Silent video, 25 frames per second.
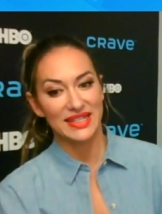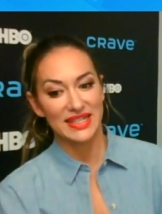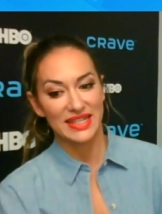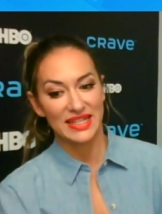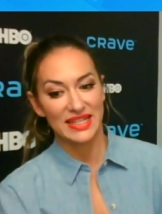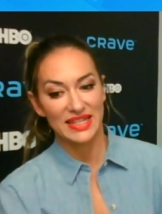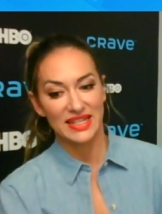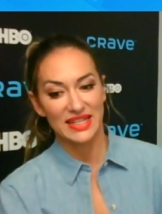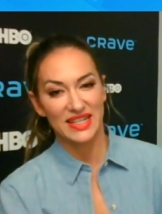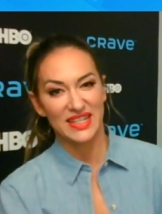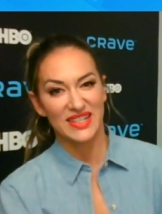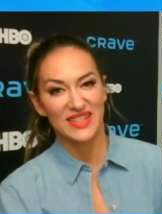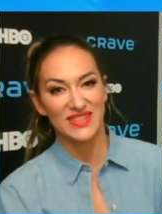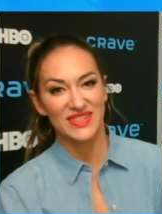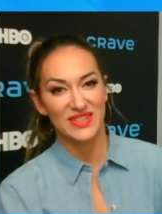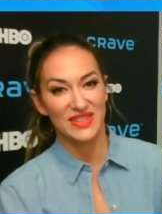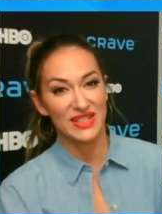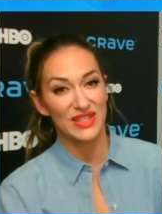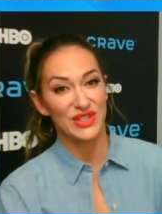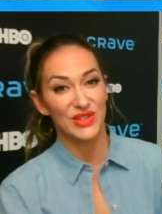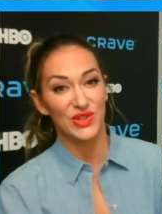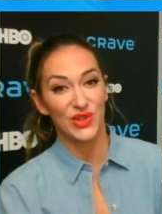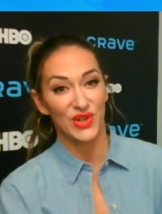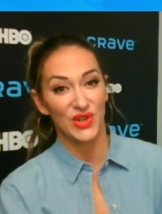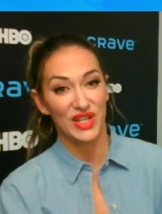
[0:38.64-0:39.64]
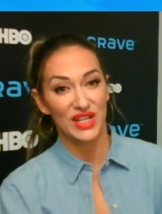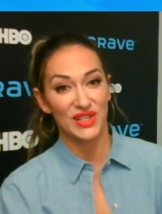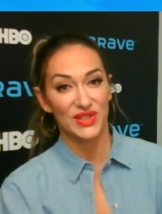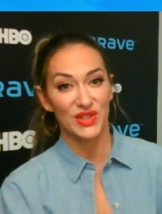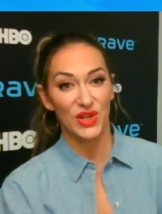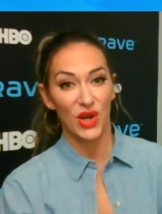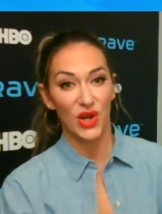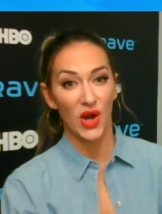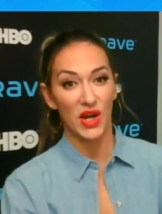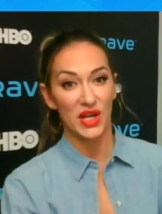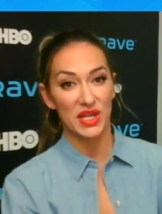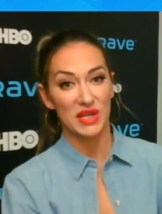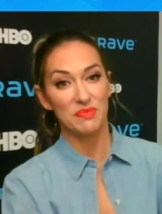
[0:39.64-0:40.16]
he is the dirtiest
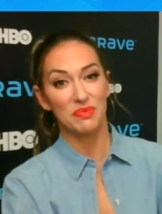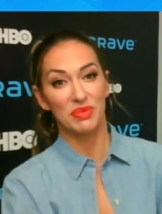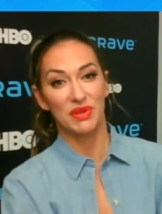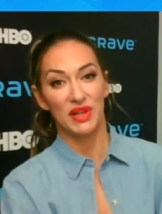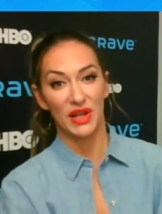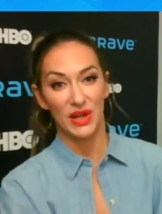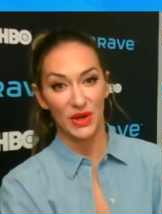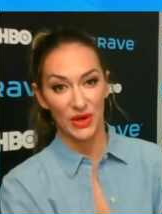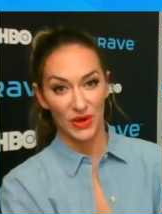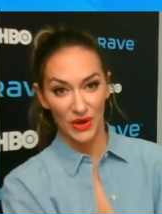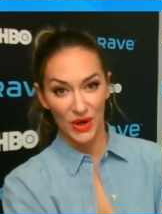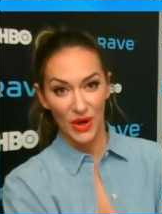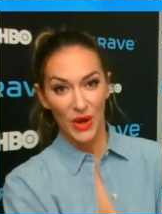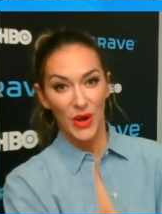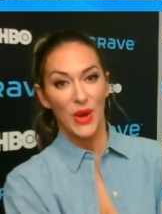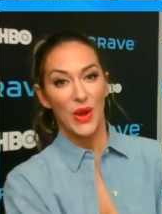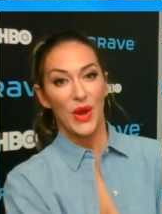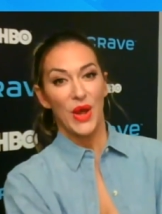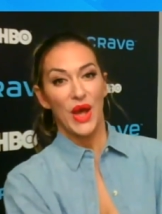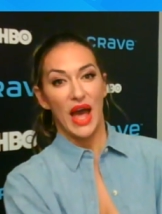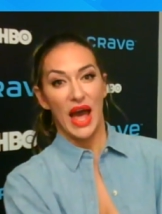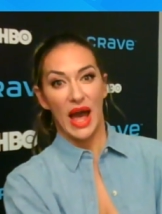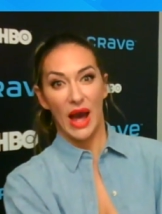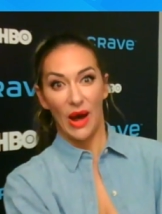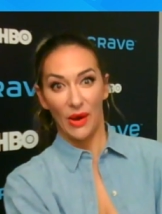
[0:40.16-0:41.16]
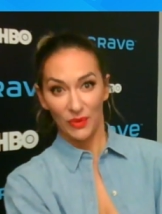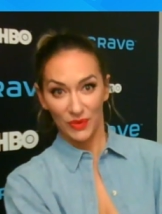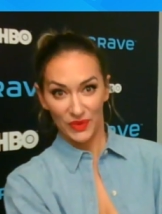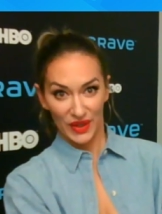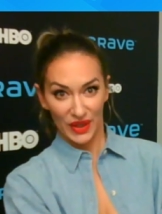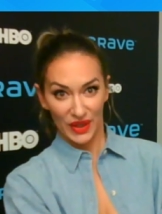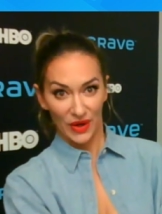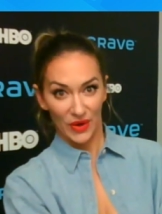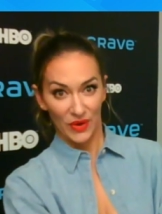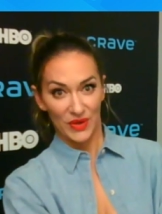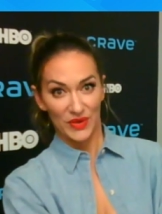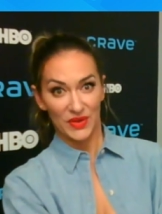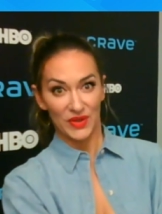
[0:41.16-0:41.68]
hockey player out
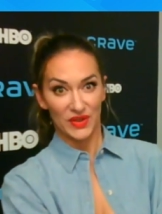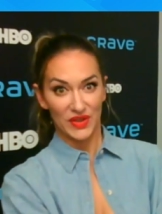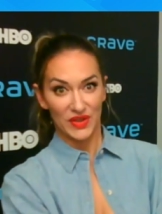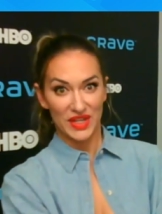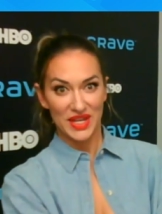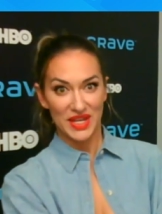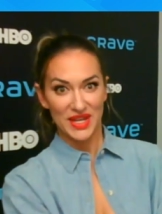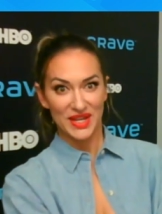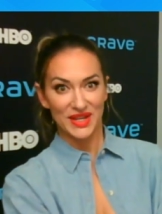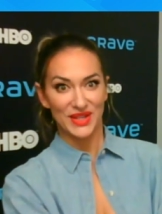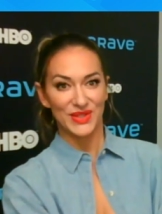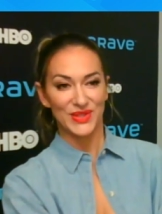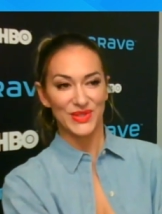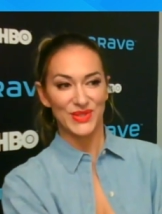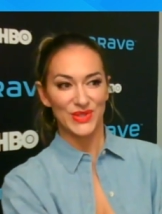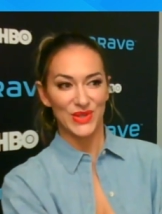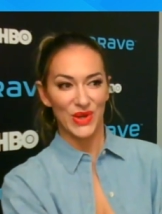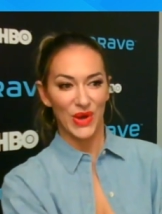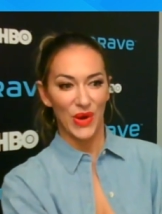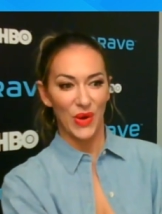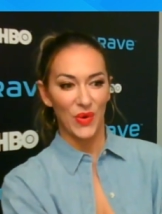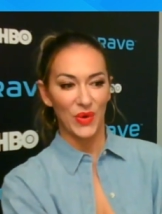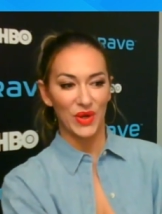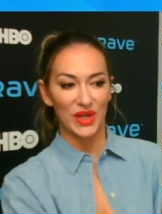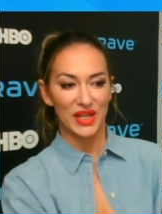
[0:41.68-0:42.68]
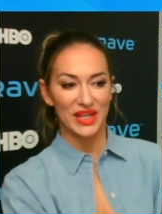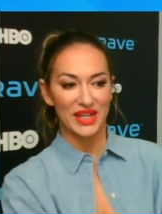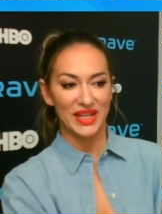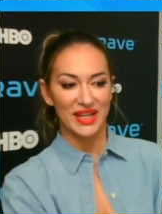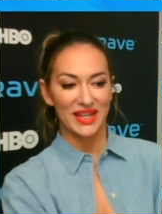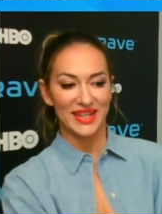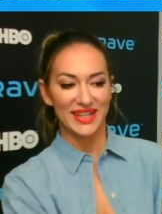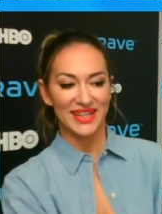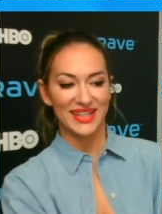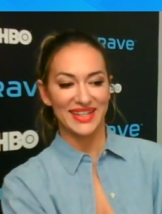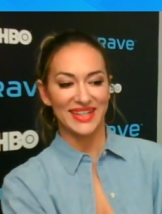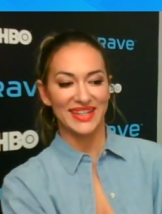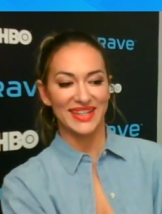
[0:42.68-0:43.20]
there in the league. So
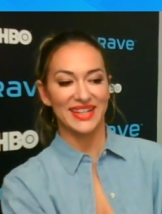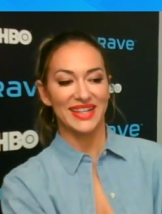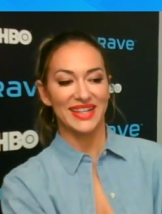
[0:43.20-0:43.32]
he